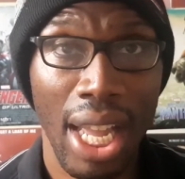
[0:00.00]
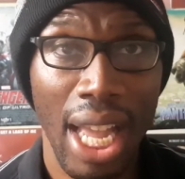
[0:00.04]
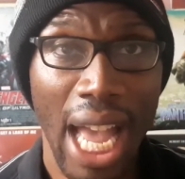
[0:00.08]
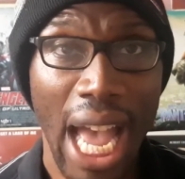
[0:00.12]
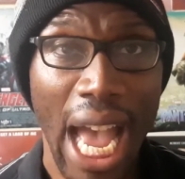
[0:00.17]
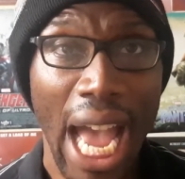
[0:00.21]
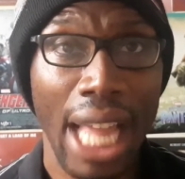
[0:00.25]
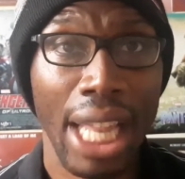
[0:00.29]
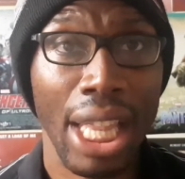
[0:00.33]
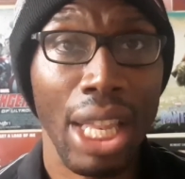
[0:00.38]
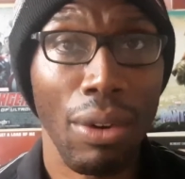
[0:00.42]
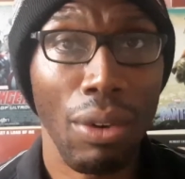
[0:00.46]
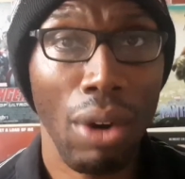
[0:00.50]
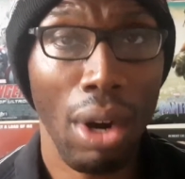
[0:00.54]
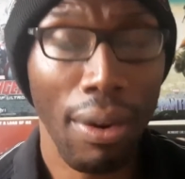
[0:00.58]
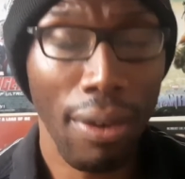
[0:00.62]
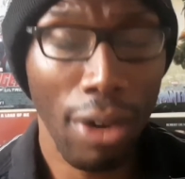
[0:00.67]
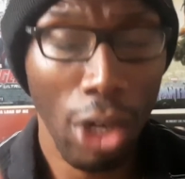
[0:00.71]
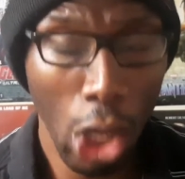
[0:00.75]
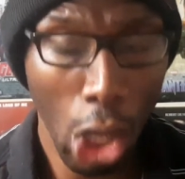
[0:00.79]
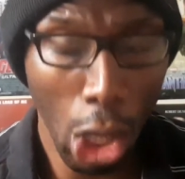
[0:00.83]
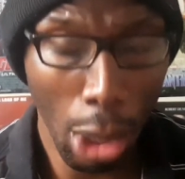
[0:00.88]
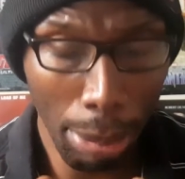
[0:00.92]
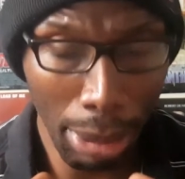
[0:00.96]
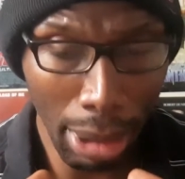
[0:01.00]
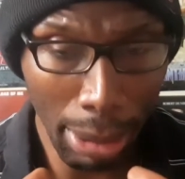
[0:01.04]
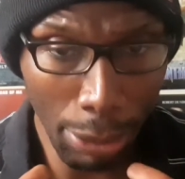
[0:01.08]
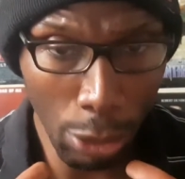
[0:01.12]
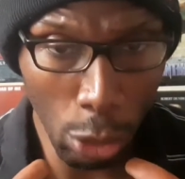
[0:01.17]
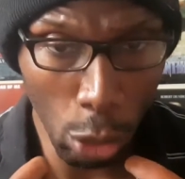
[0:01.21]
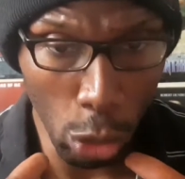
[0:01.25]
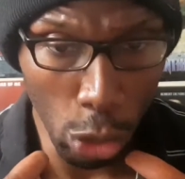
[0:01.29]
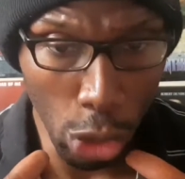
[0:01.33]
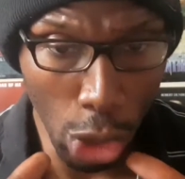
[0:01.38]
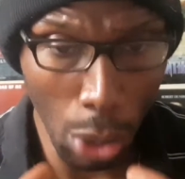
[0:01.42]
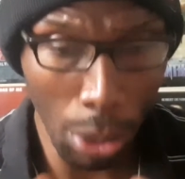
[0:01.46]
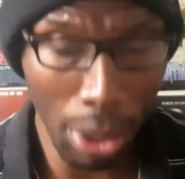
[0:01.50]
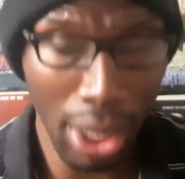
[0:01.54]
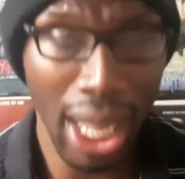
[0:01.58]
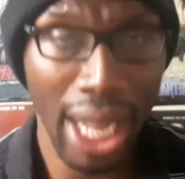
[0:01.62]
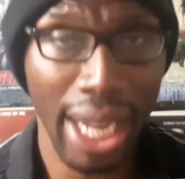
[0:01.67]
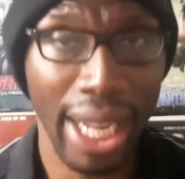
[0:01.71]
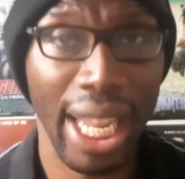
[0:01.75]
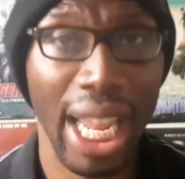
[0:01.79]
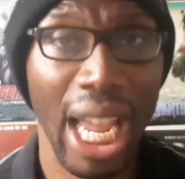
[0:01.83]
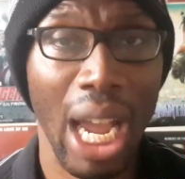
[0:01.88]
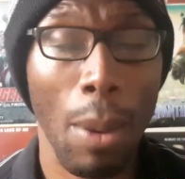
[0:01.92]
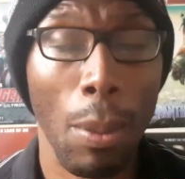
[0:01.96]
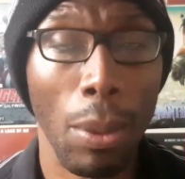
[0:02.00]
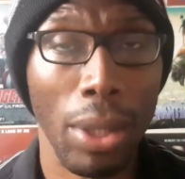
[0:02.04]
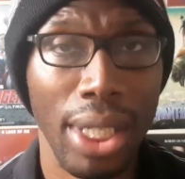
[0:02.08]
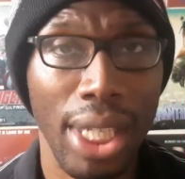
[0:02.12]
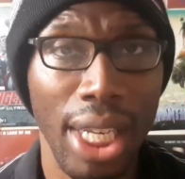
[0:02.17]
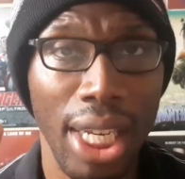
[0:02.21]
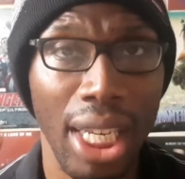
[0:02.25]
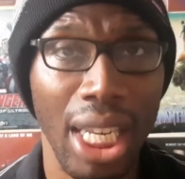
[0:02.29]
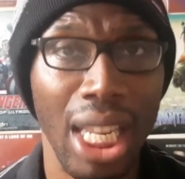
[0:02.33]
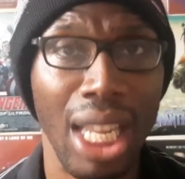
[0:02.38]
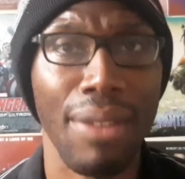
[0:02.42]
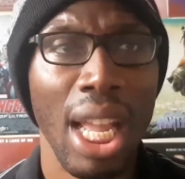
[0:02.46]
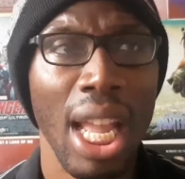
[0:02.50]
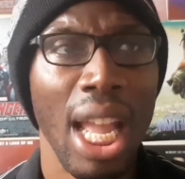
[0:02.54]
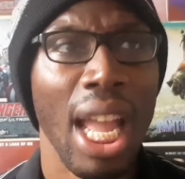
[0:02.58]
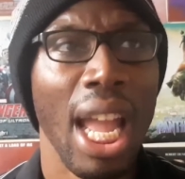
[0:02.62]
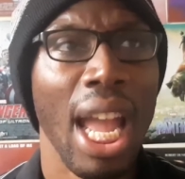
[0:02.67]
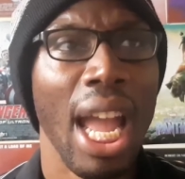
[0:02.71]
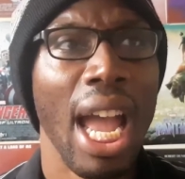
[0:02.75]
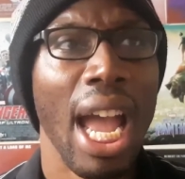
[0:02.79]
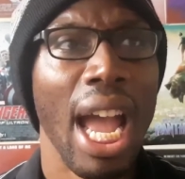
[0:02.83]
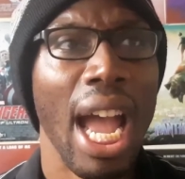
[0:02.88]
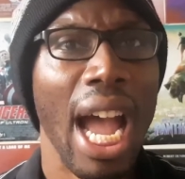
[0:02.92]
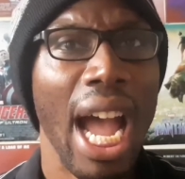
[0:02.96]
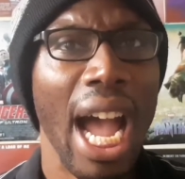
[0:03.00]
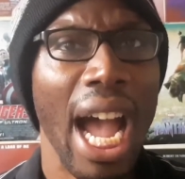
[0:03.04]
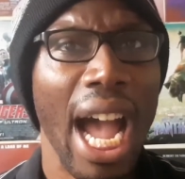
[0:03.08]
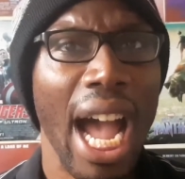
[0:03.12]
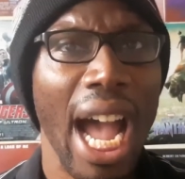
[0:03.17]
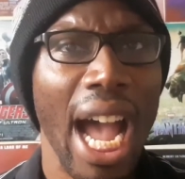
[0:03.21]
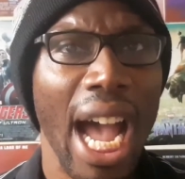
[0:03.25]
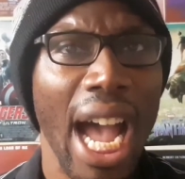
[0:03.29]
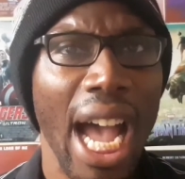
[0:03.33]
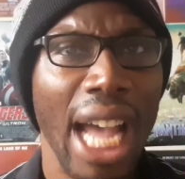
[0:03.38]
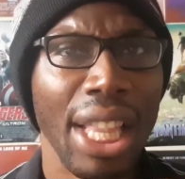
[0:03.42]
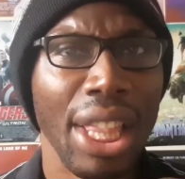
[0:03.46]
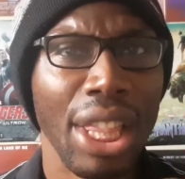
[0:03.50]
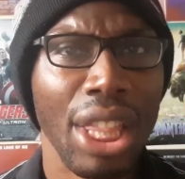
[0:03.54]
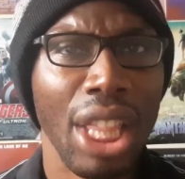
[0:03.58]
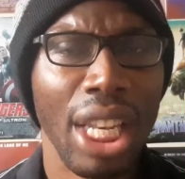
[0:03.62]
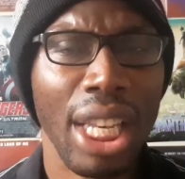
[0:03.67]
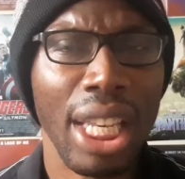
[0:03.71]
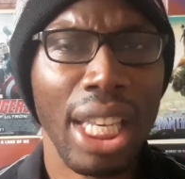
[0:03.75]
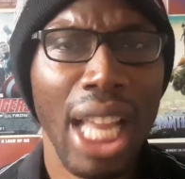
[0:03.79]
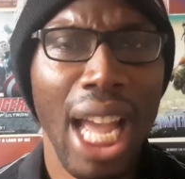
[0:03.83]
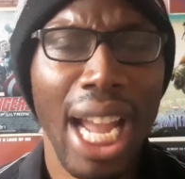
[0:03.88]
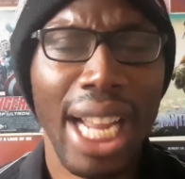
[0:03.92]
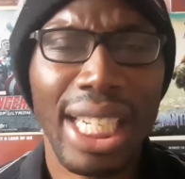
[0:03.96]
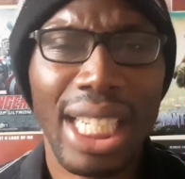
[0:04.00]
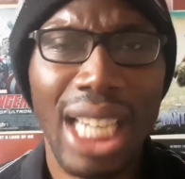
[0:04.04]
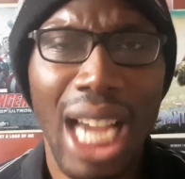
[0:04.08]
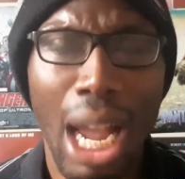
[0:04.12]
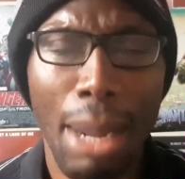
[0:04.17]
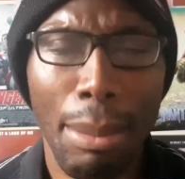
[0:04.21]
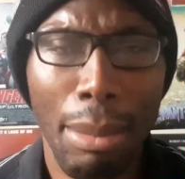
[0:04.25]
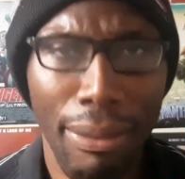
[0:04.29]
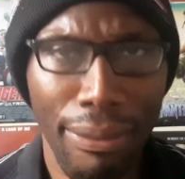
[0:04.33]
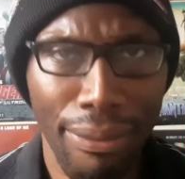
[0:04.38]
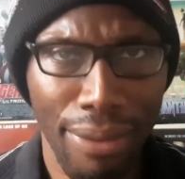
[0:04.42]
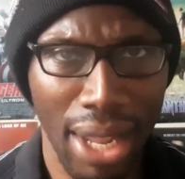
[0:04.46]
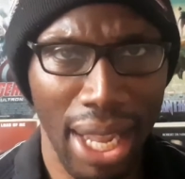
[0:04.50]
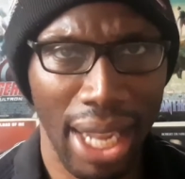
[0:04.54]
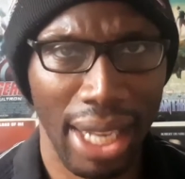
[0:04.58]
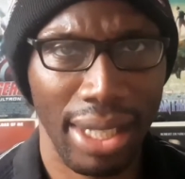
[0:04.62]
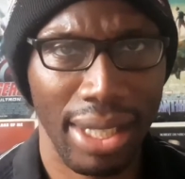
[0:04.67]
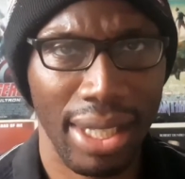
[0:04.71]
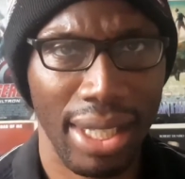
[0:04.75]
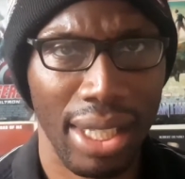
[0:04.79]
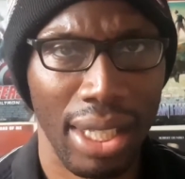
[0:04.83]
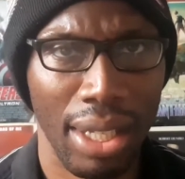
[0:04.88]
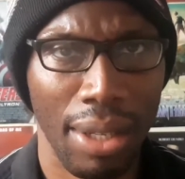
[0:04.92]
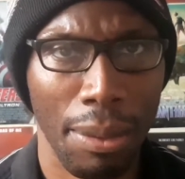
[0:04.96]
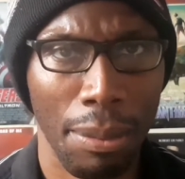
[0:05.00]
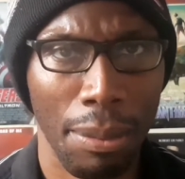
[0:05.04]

and there are a lot of people who don't like it and want to leave. And the nighttime effects,